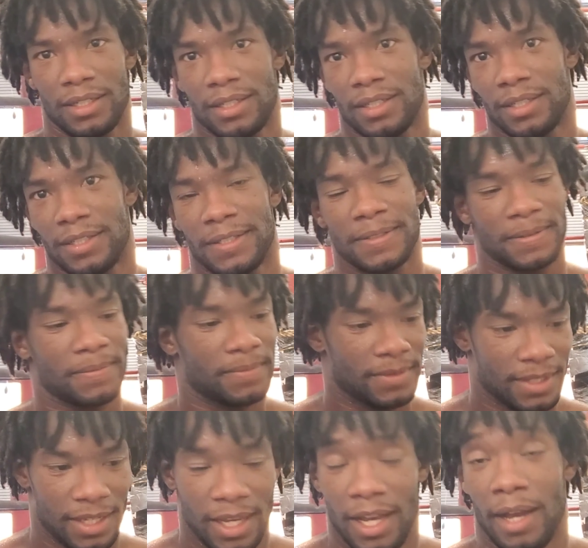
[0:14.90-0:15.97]
What's good?
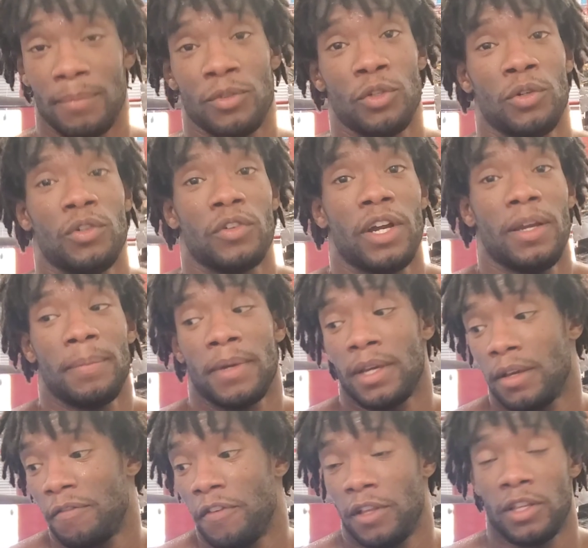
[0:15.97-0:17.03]
I'm doing great,
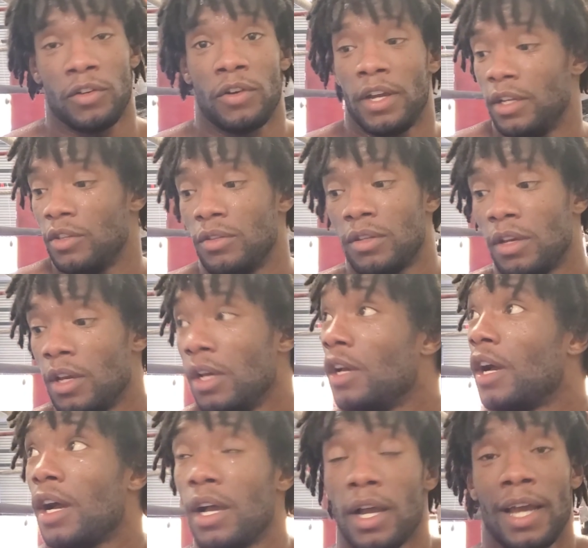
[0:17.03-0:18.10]
man. Feeling great.
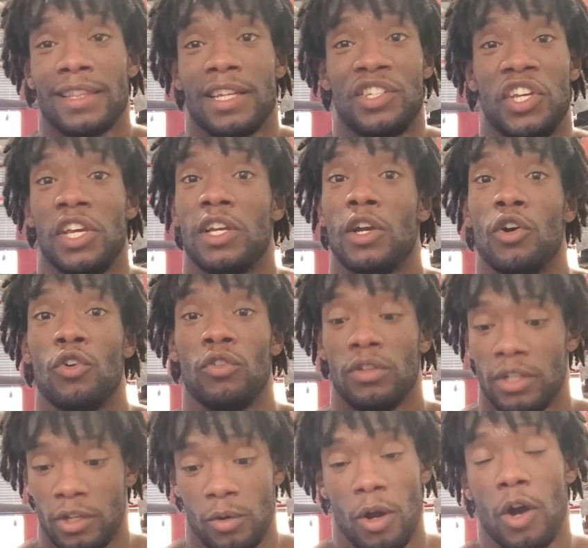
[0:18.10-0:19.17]
Got the cheat
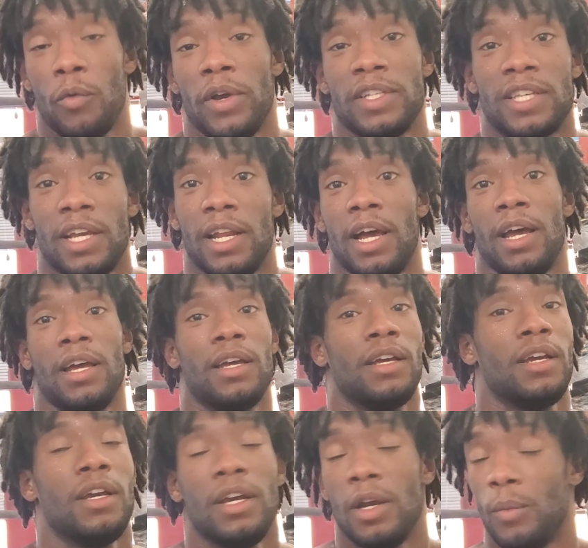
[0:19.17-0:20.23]
code. You know, I always say that.
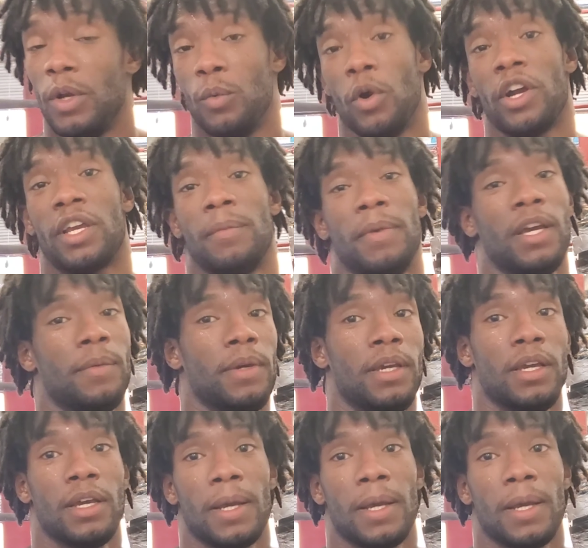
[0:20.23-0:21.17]
You're working, baby.